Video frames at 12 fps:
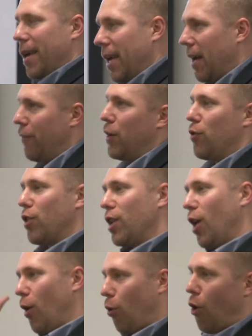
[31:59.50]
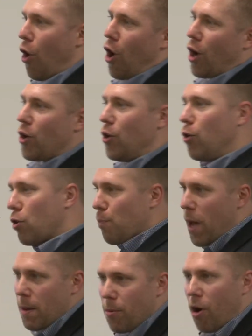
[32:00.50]
if it was in a long
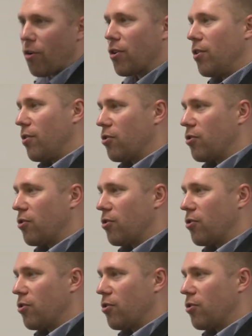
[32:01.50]
newspaper article or